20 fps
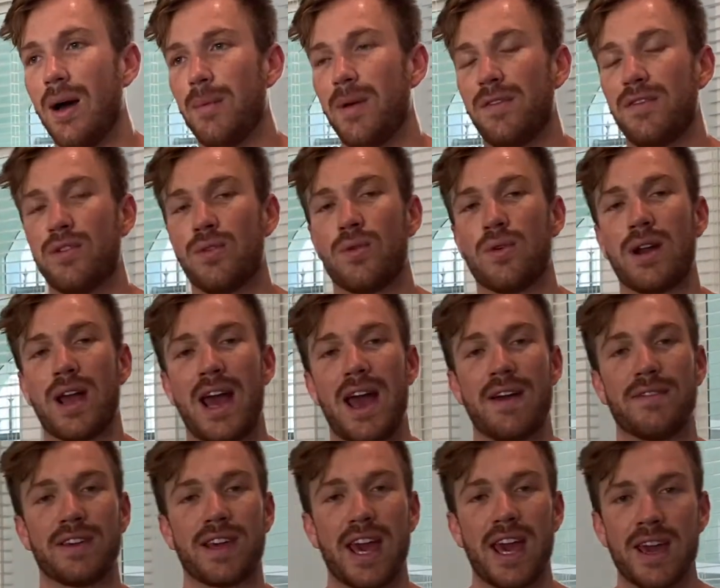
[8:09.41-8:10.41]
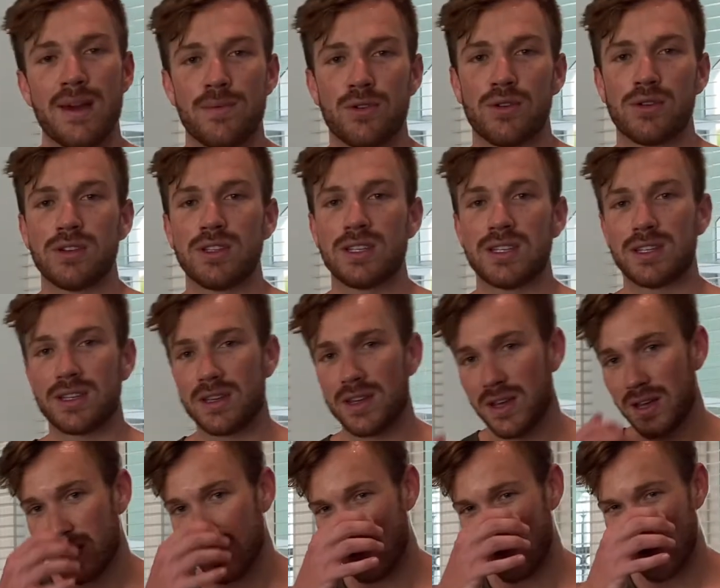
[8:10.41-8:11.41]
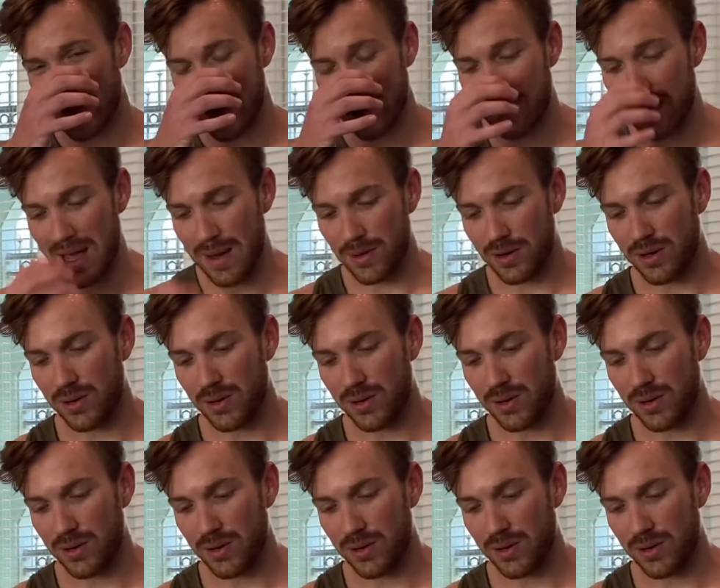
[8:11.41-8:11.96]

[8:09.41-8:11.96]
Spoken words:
If you were to have cables, you could be able